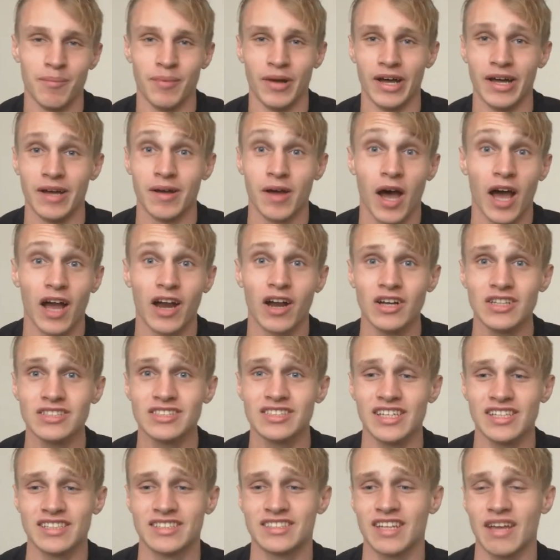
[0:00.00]
but I can't
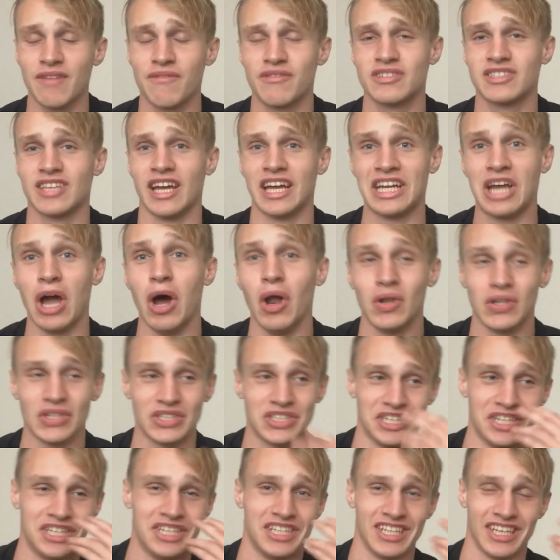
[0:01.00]
say the same for
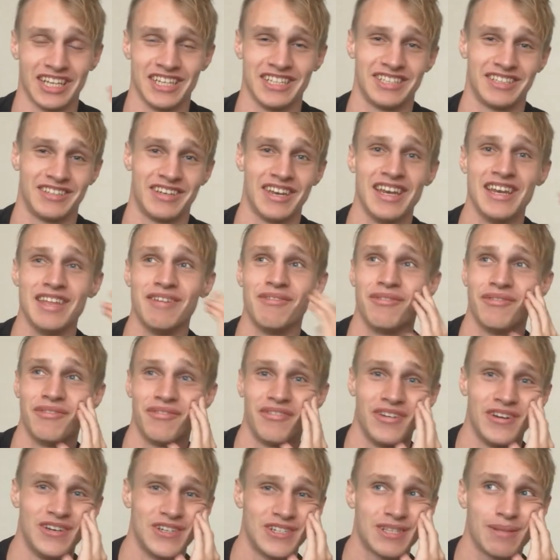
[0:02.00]
psychology because I didn't even
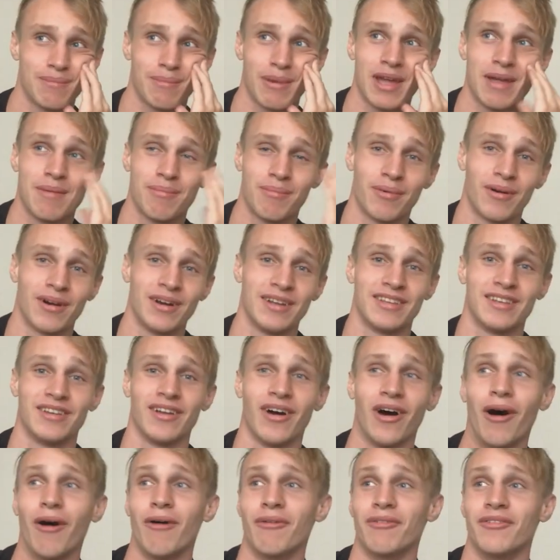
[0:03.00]
finish the paper. I did
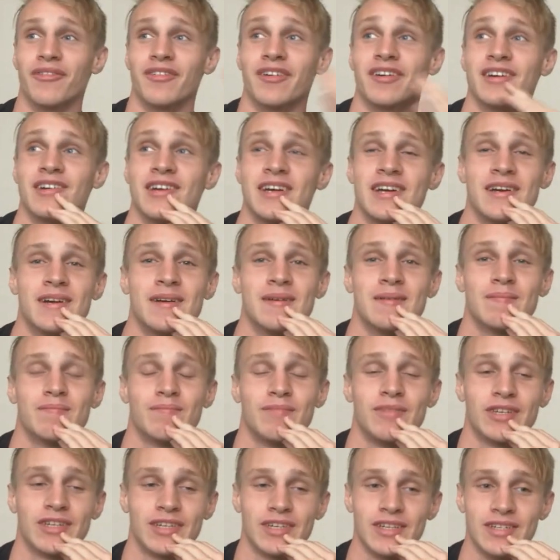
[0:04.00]
half of it
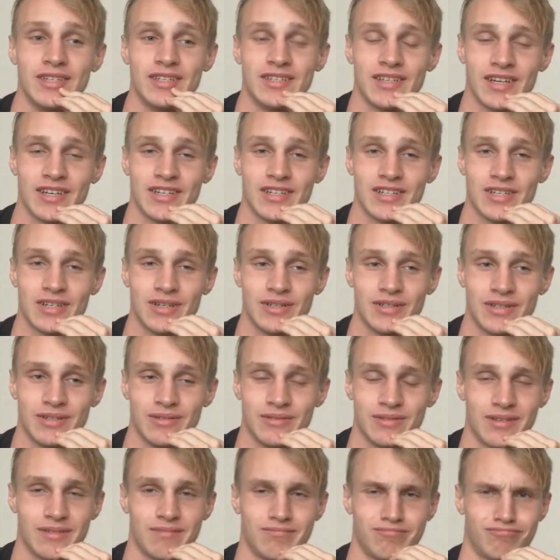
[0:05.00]
because I just looked
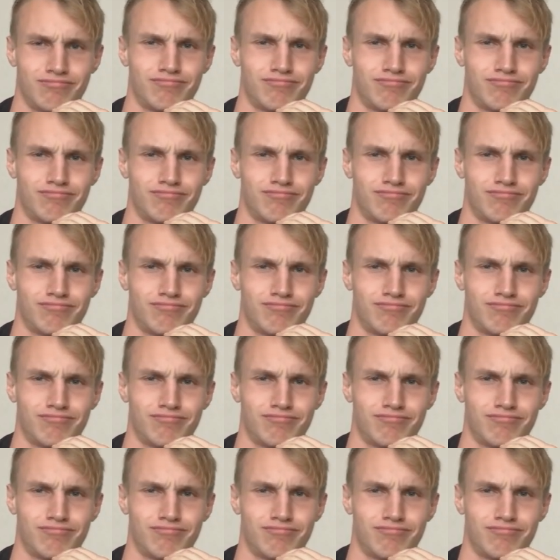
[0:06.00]
at it.